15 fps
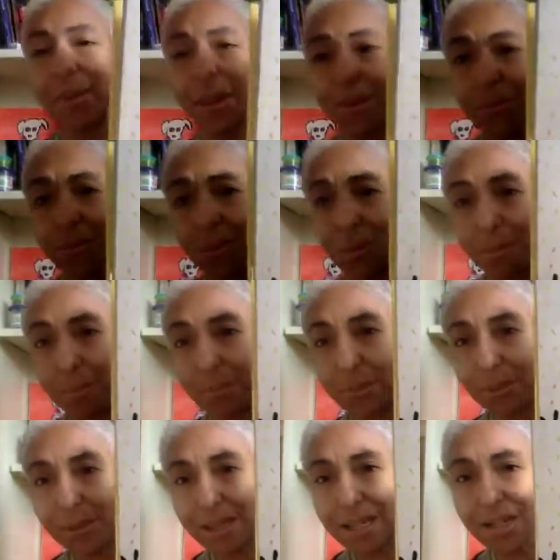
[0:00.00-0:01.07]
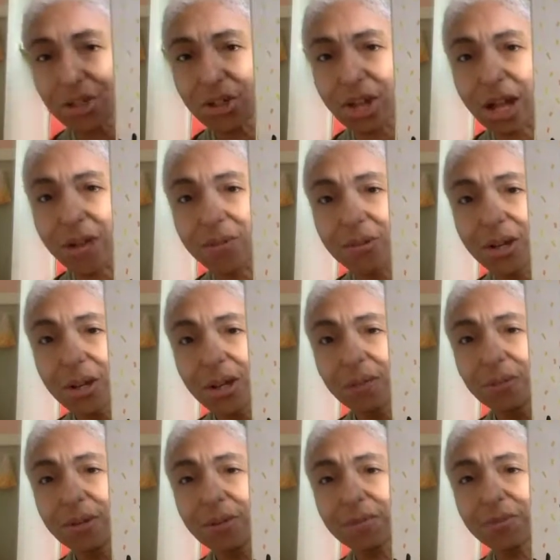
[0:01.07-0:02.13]
they whoop, they shout.
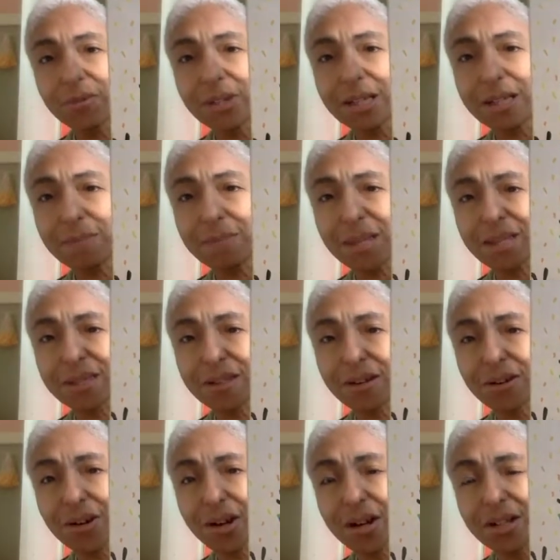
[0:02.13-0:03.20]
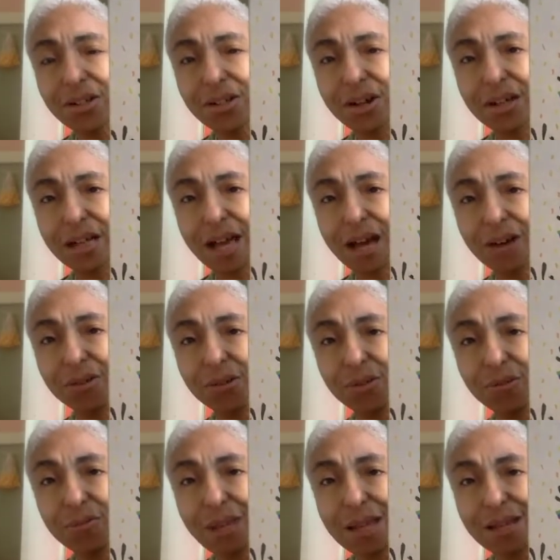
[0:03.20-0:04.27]
We've really missed our Odd Dog Out.
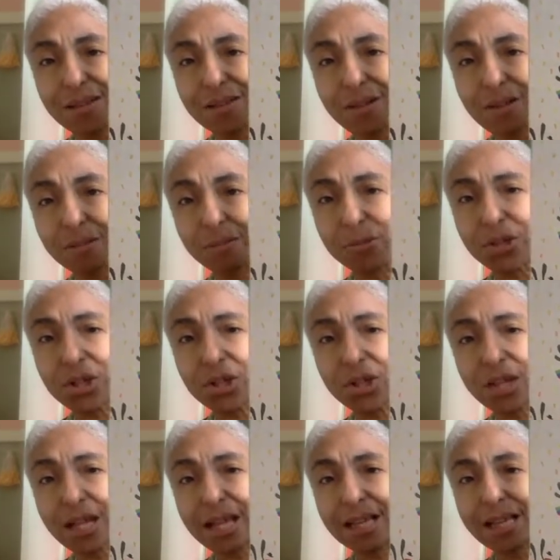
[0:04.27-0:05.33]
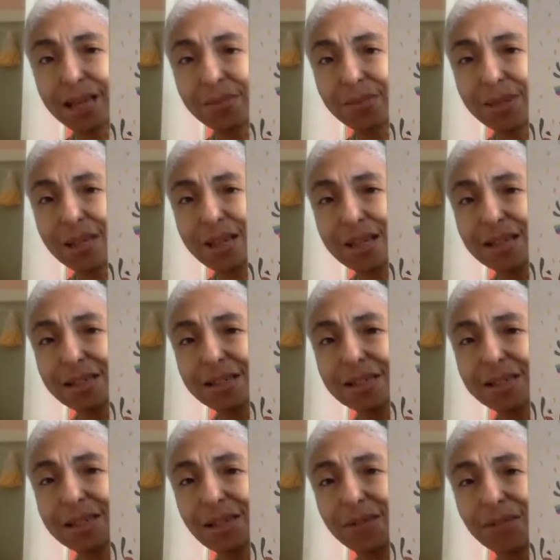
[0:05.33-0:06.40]
You've made us all appreciate that being
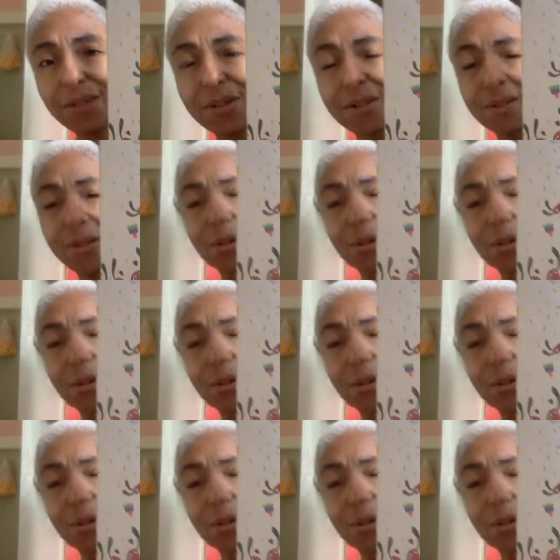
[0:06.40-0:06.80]
different's